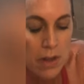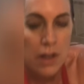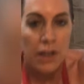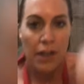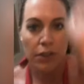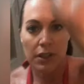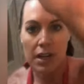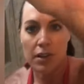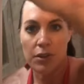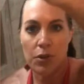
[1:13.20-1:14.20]
Now look
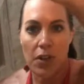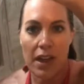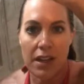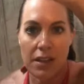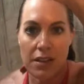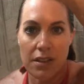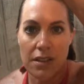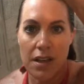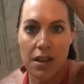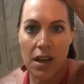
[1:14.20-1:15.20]
how little that is.
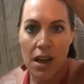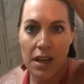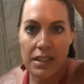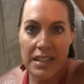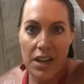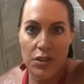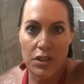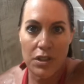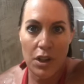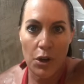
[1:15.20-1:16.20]
And see how
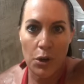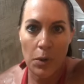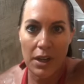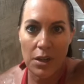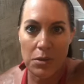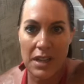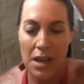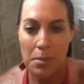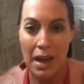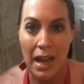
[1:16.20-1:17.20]
slow it goes down
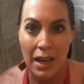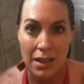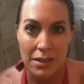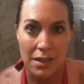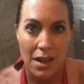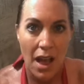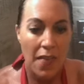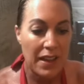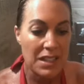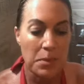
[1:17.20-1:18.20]
my hand?
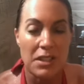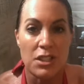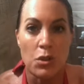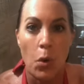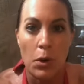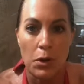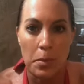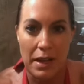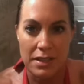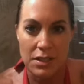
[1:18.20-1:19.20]
That's because it's
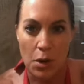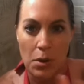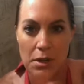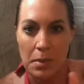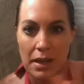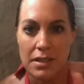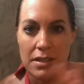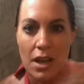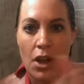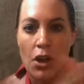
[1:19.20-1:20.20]
oil-based, not water-based.
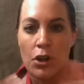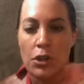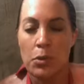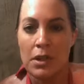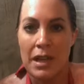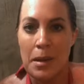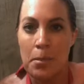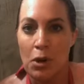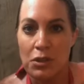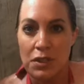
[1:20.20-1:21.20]
You want to
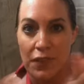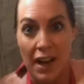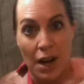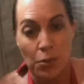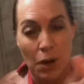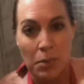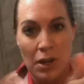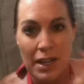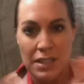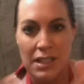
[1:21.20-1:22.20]
emulsify it. Rub your
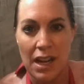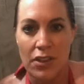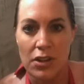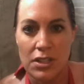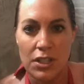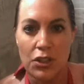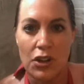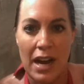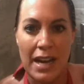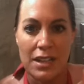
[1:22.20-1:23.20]
hands together until your
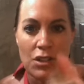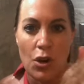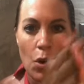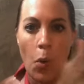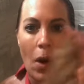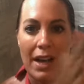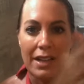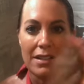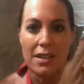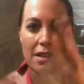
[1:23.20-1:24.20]
hands are white.
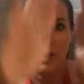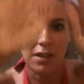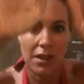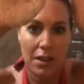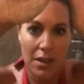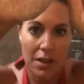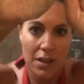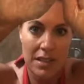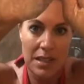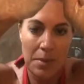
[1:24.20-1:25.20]

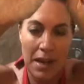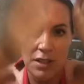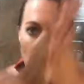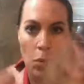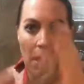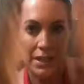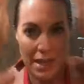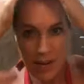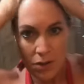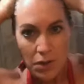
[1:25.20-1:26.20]
See, my hands are white
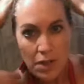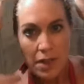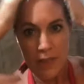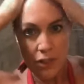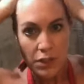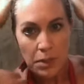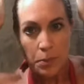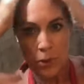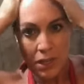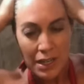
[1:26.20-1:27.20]
now. Then you're going to
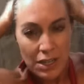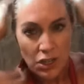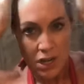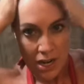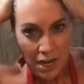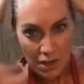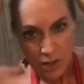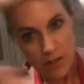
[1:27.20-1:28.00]
put it in your hair.